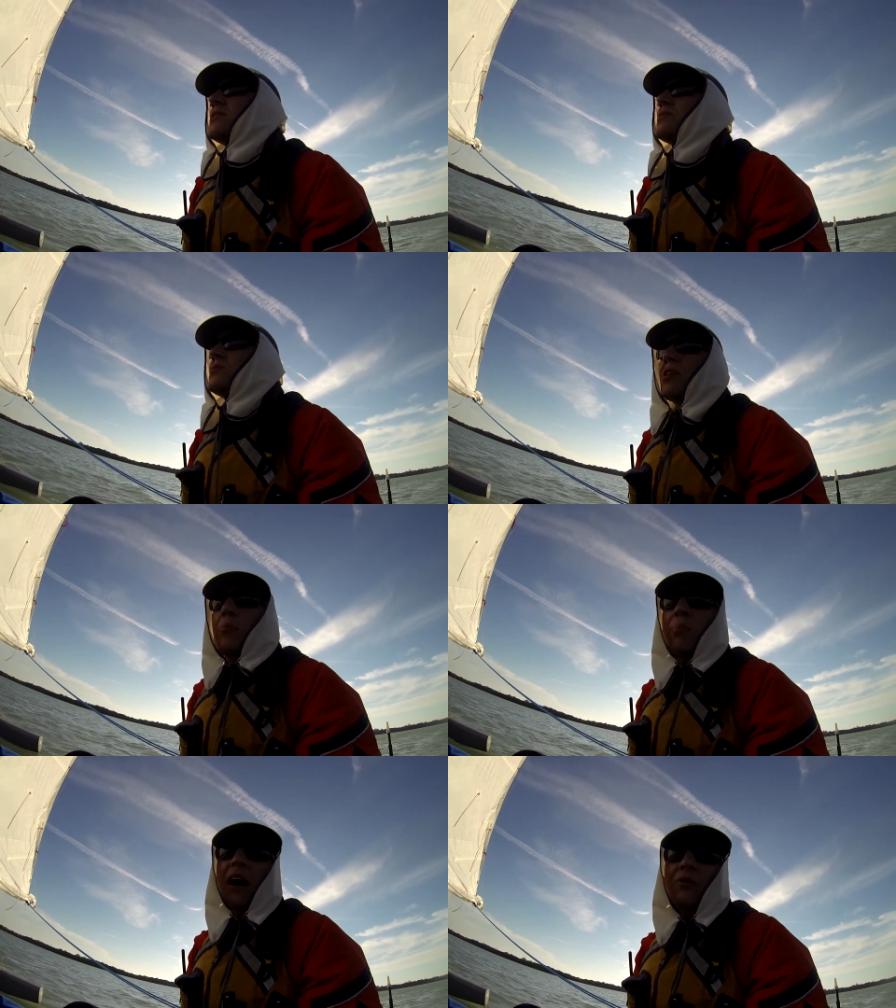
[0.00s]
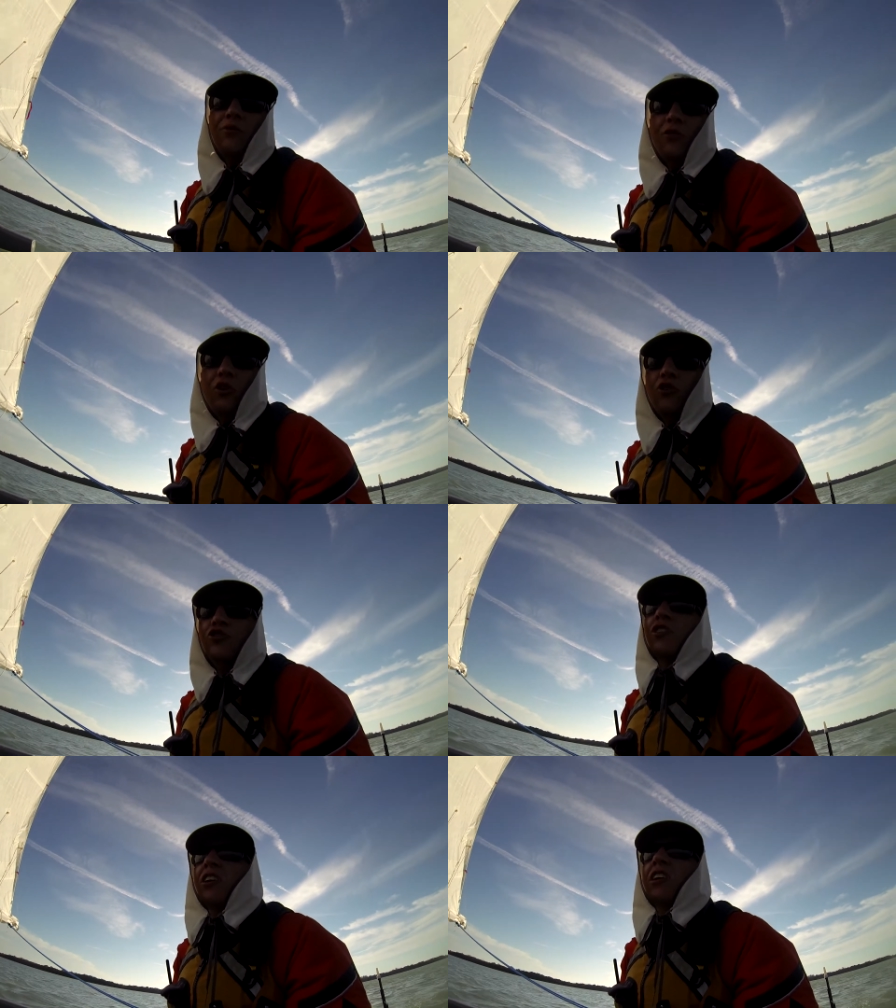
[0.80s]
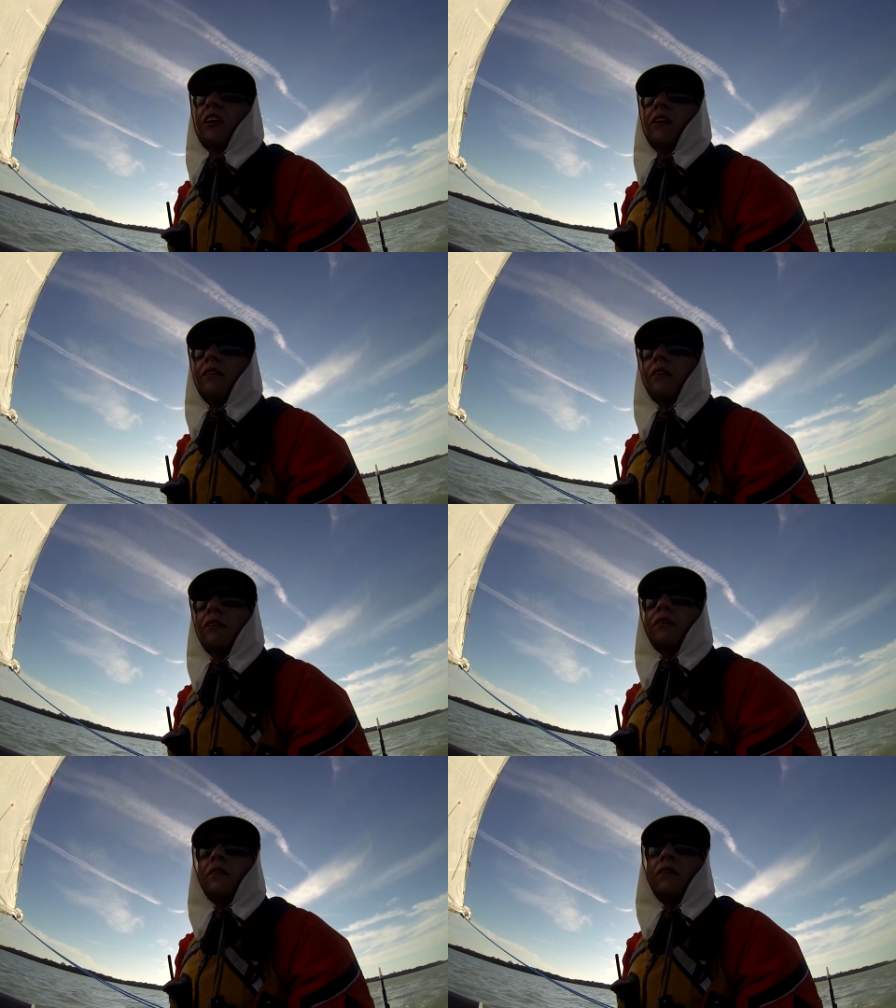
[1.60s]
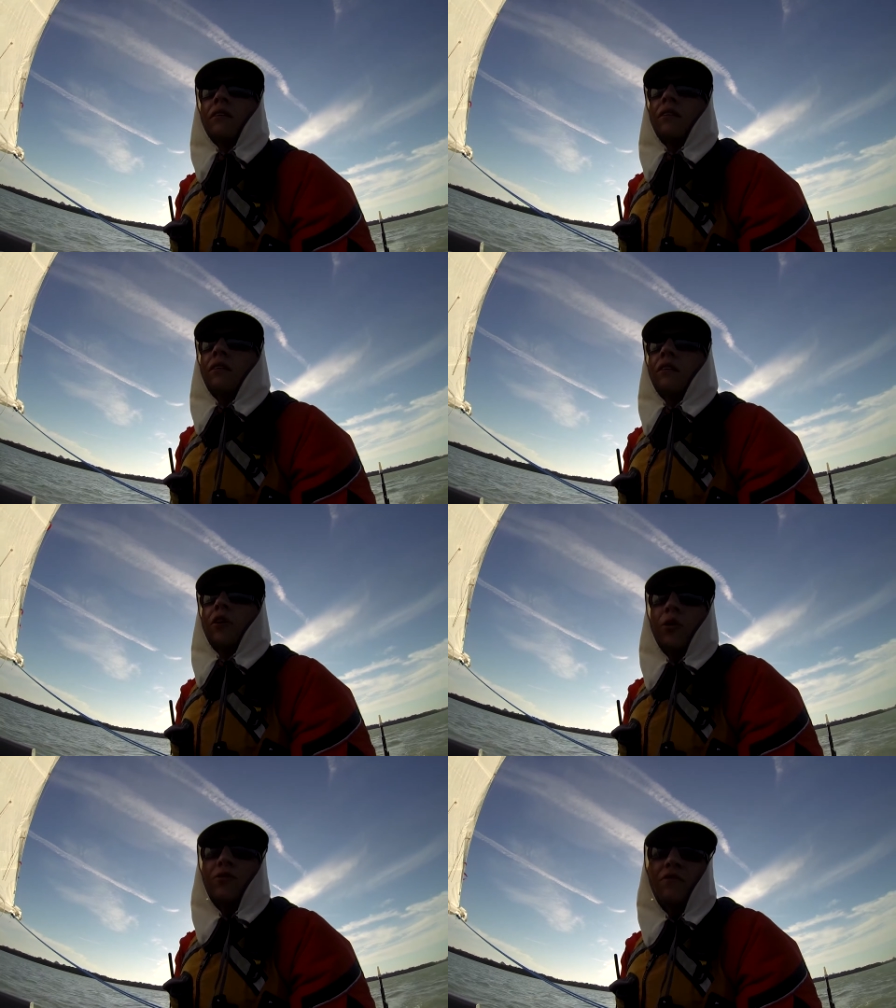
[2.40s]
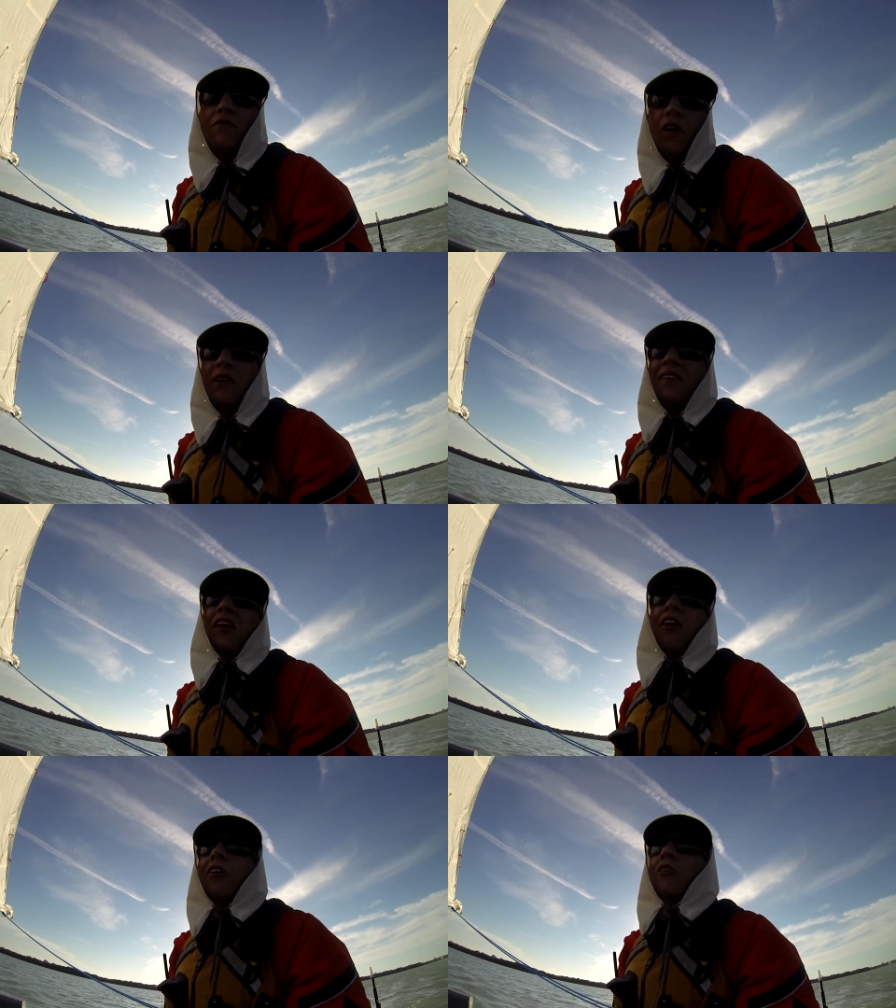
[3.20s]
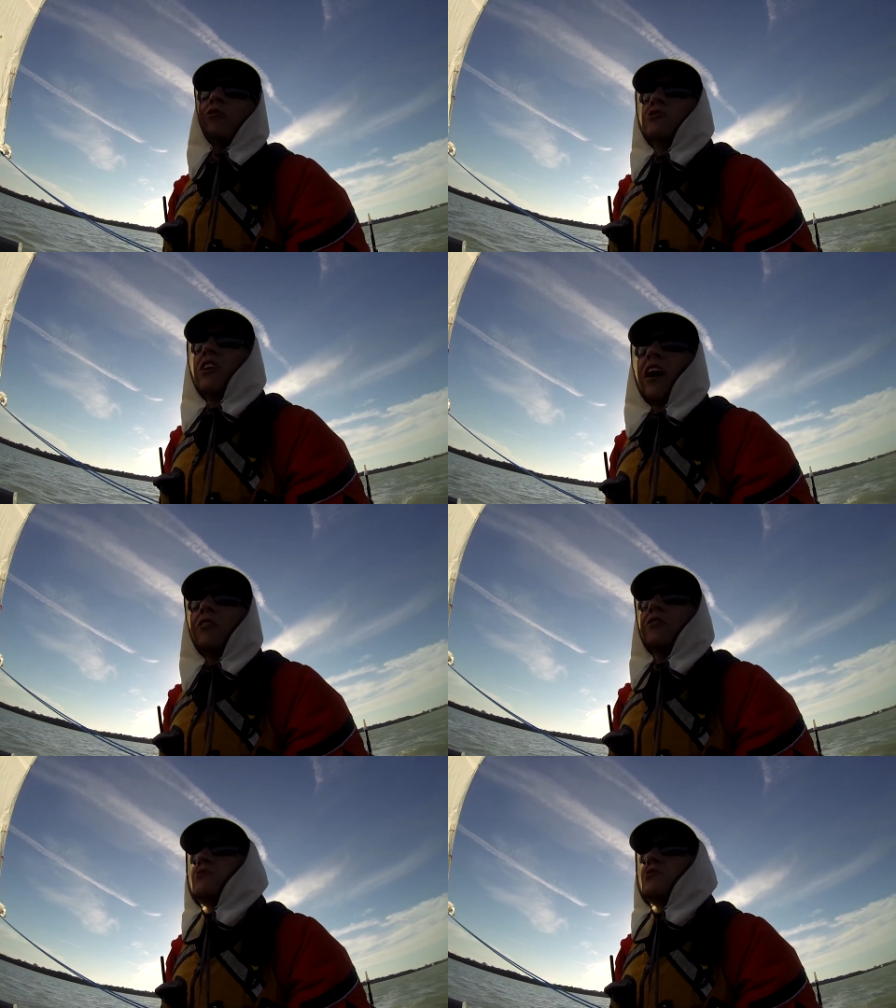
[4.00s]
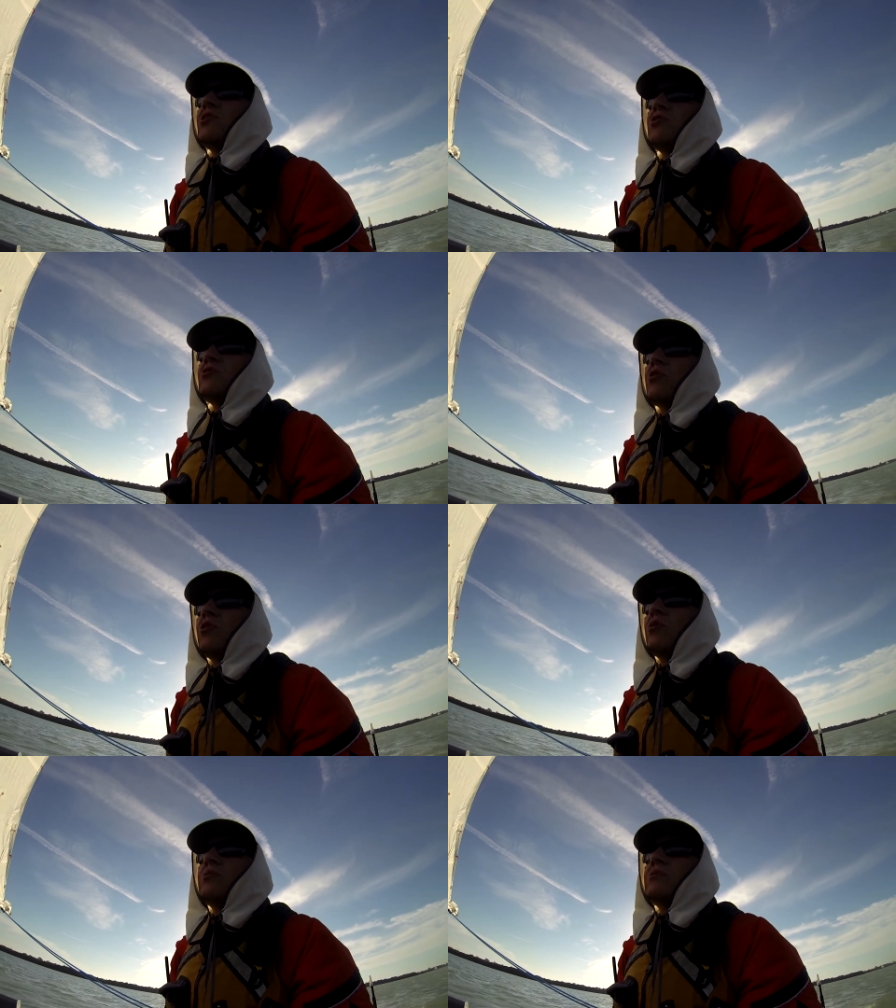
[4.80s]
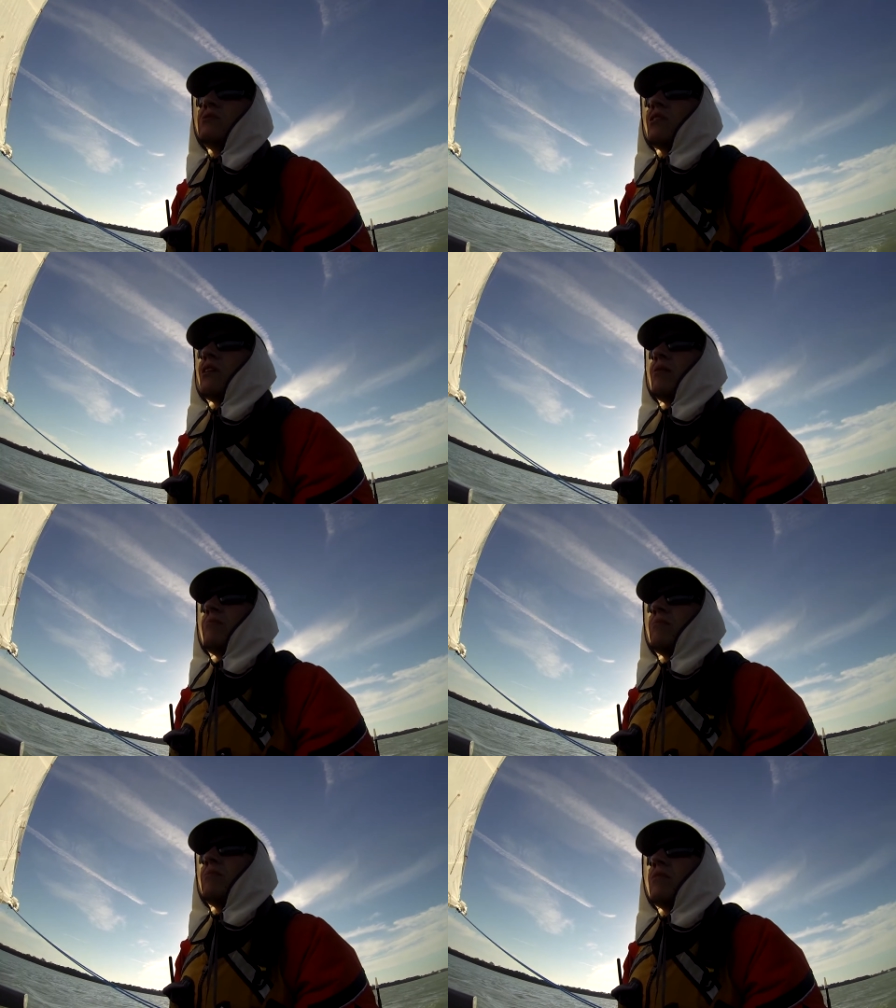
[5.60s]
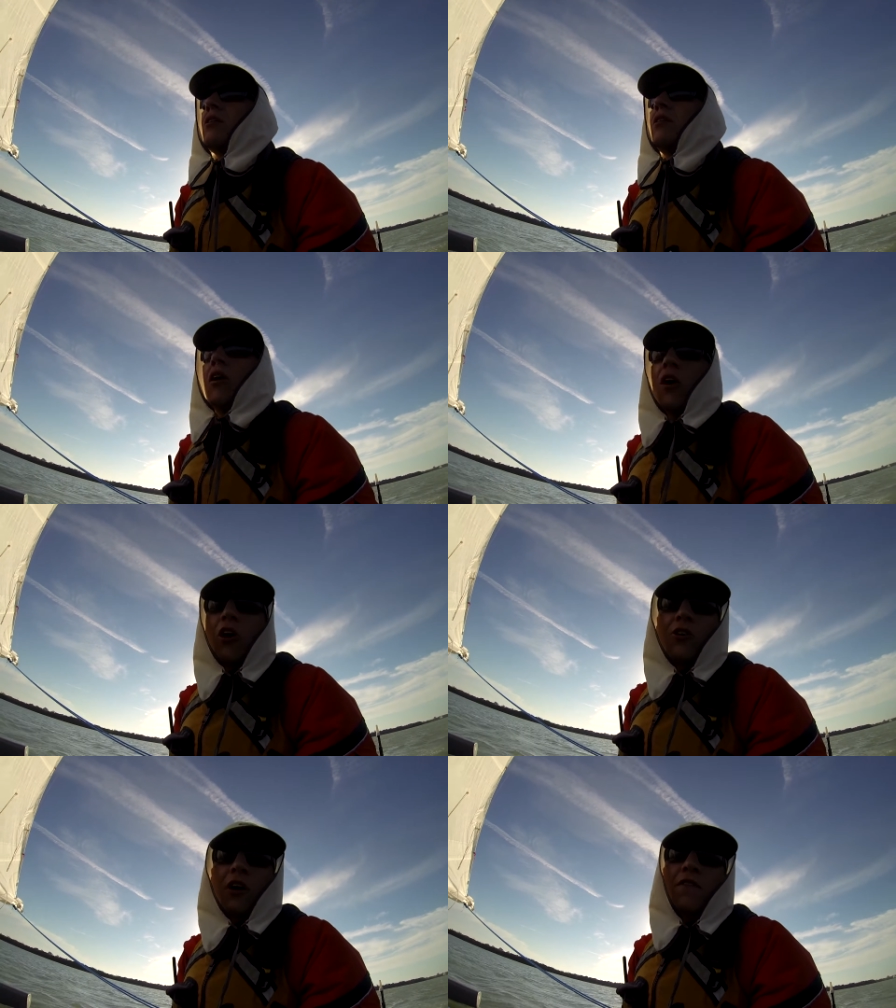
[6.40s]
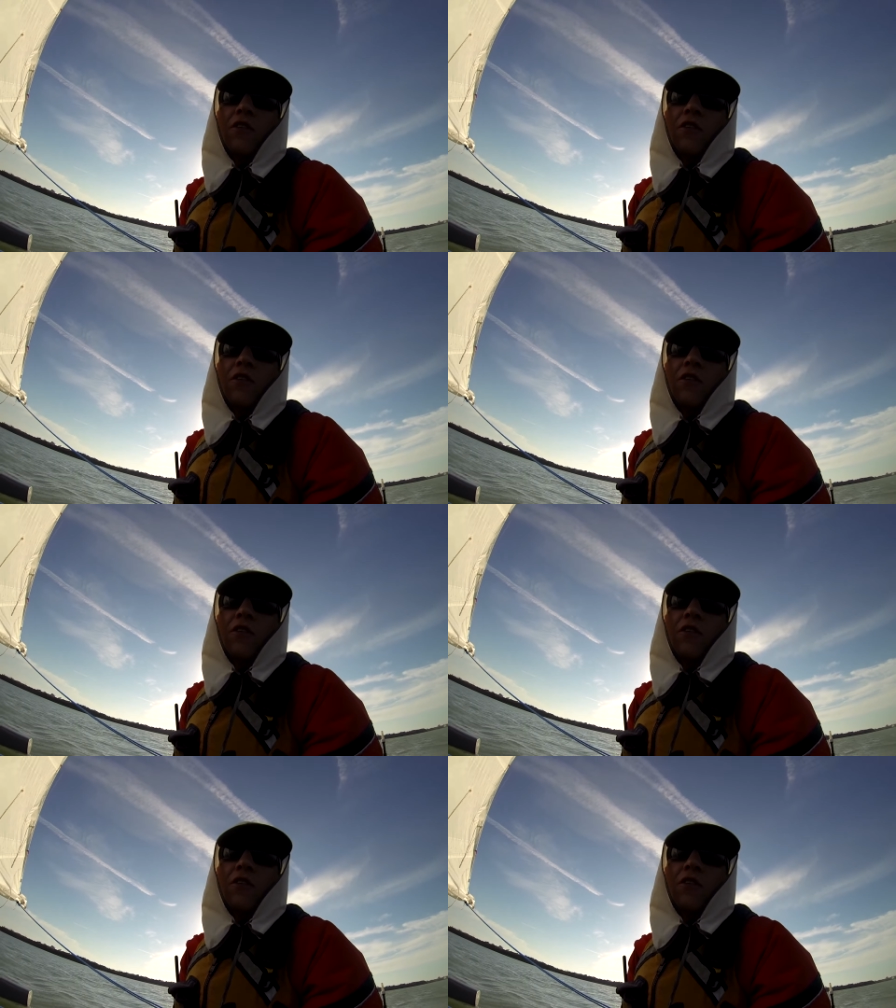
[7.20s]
Stump Pass was a little tricky. There was a very narrow channel this year, so it was hard on the